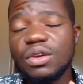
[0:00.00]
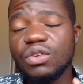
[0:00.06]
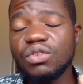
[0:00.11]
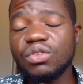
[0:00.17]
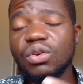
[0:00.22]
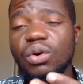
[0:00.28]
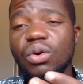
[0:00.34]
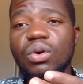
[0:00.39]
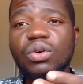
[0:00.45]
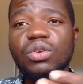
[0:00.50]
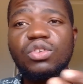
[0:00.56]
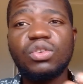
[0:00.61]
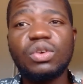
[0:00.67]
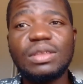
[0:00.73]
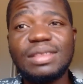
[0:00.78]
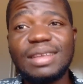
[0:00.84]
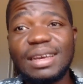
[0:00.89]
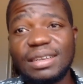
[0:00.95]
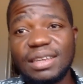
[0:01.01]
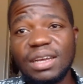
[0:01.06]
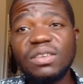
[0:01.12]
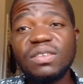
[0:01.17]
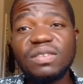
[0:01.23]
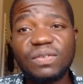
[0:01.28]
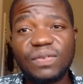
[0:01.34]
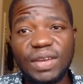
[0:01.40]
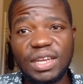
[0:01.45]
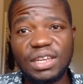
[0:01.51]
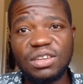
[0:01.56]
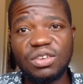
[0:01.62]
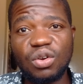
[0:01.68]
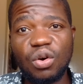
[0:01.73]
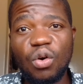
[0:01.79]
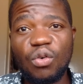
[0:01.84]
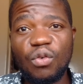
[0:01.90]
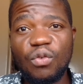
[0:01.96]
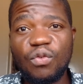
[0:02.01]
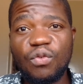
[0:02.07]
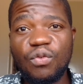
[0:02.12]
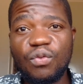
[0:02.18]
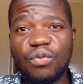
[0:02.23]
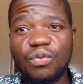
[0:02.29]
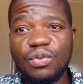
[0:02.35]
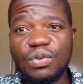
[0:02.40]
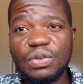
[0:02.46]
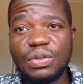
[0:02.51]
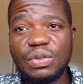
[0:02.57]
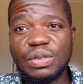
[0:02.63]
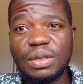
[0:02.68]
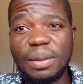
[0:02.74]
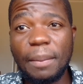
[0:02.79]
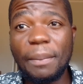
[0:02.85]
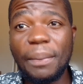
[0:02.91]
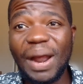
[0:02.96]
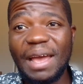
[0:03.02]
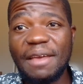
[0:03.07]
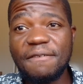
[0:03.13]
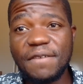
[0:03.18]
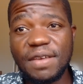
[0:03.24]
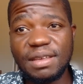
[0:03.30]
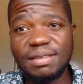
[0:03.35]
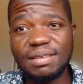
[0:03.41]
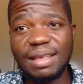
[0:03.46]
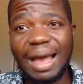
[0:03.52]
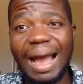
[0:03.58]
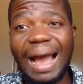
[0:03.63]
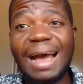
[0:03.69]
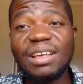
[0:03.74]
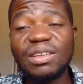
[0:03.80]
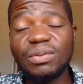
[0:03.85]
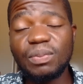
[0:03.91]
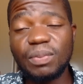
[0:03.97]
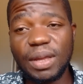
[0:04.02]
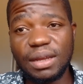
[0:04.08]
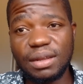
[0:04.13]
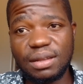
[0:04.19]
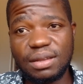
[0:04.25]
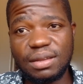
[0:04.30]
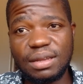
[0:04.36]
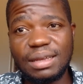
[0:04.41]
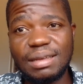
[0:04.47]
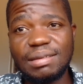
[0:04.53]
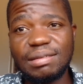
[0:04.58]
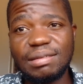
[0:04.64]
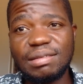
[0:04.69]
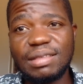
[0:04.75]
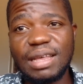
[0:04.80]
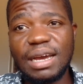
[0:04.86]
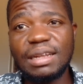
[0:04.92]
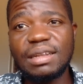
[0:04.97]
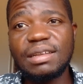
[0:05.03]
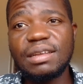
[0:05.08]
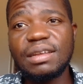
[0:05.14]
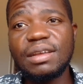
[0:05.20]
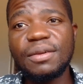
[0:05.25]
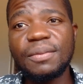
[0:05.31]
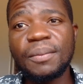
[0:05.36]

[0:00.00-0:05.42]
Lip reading: So their justification of the privacy aspect is that